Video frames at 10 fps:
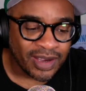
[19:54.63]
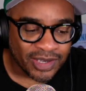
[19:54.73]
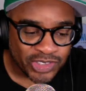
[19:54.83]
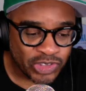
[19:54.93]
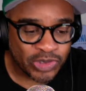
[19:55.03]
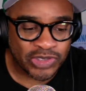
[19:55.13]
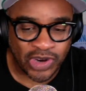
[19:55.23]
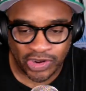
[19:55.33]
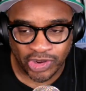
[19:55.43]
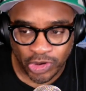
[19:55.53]
as soon as
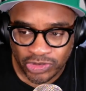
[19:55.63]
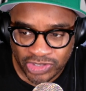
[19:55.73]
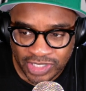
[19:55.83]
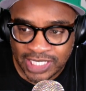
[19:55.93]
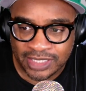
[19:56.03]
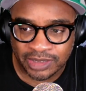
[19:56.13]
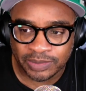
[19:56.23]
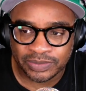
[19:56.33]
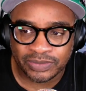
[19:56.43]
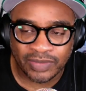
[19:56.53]
our coach sees
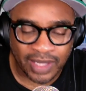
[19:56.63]
him,